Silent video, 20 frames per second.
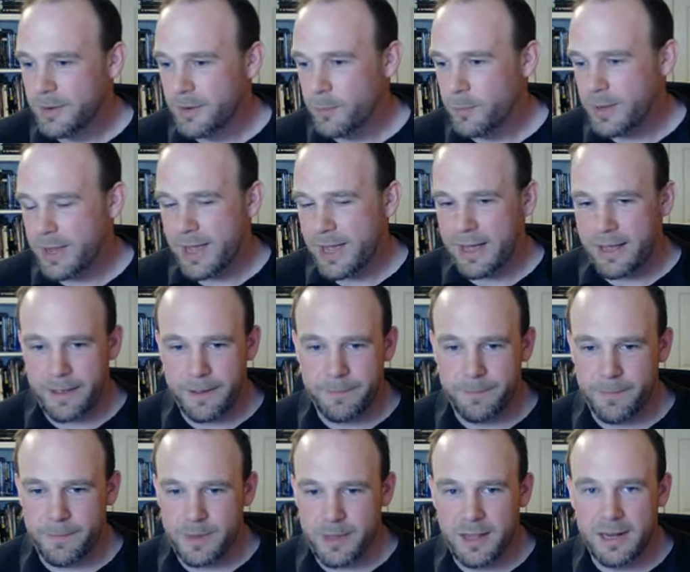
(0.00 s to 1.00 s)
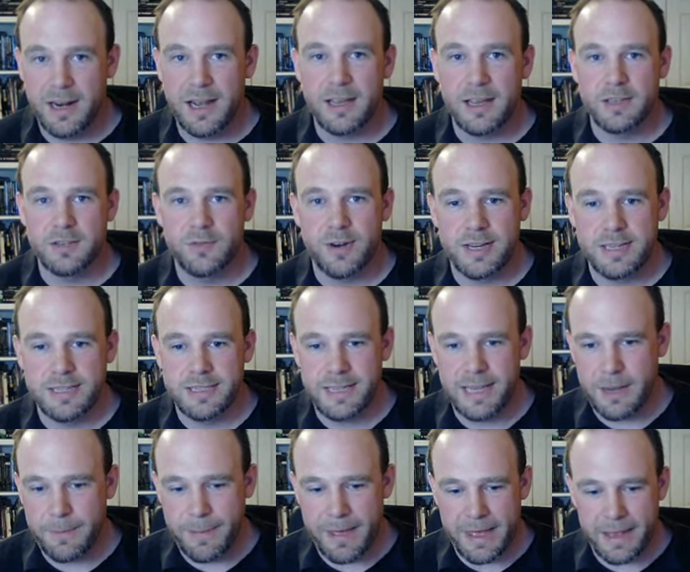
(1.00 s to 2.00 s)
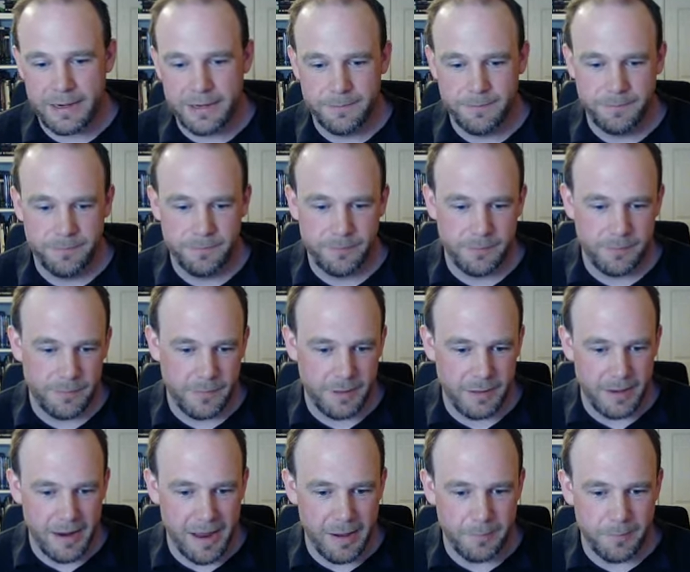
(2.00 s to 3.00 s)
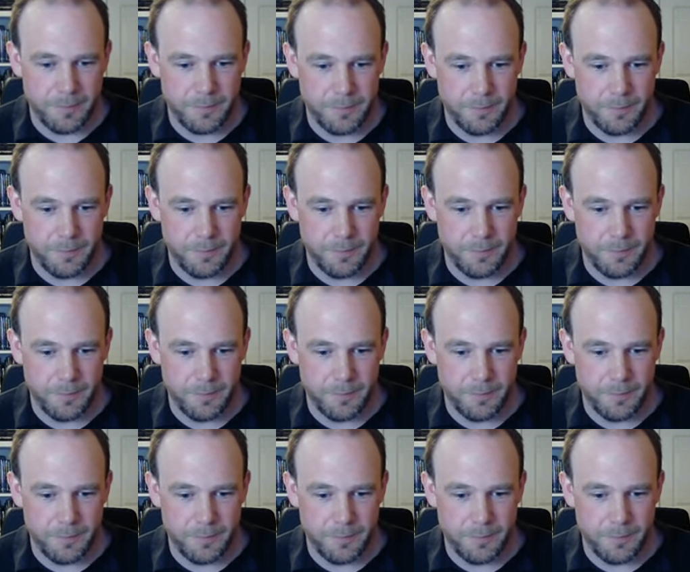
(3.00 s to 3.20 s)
We get um, a night's rest in a bed. Now,